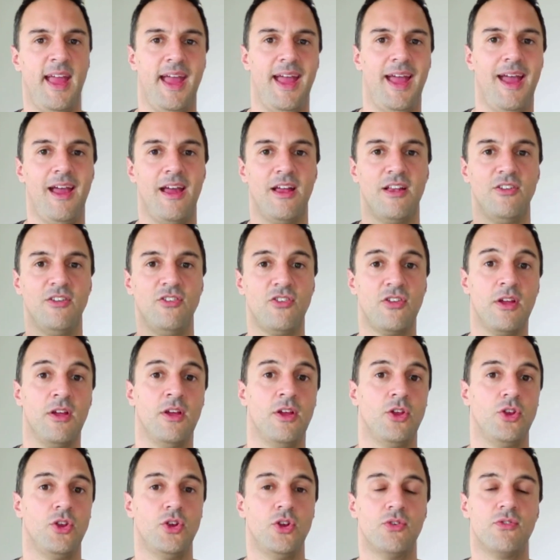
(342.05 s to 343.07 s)
and
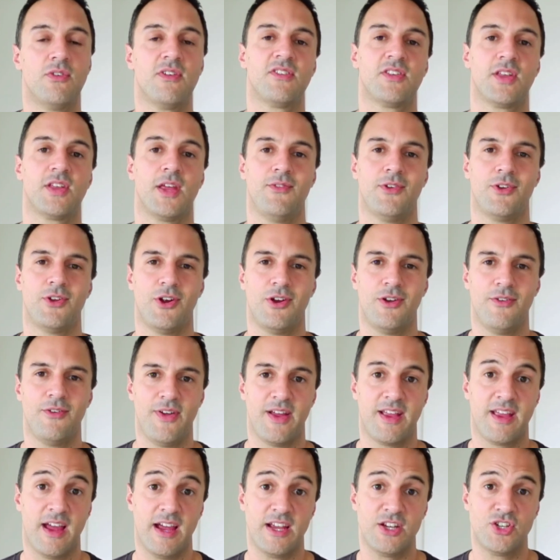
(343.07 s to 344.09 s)
you receive a
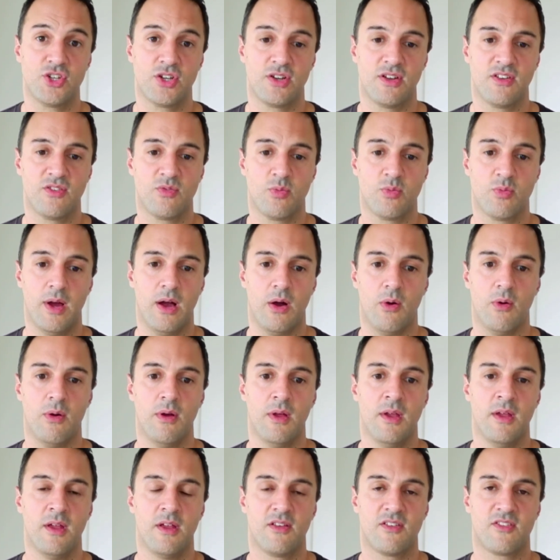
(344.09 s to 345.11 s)
notification as well.
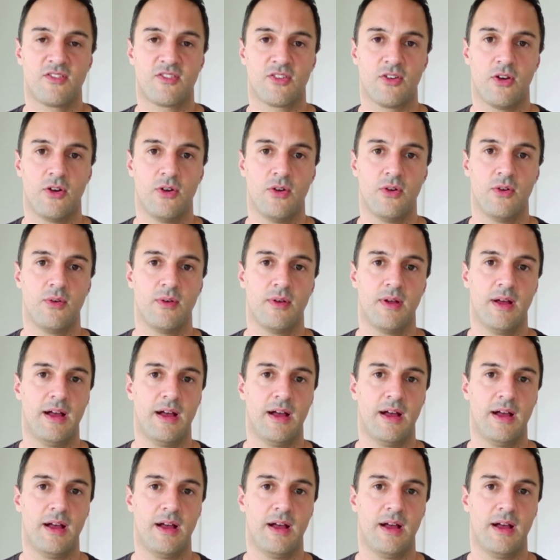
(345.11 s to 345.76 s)
So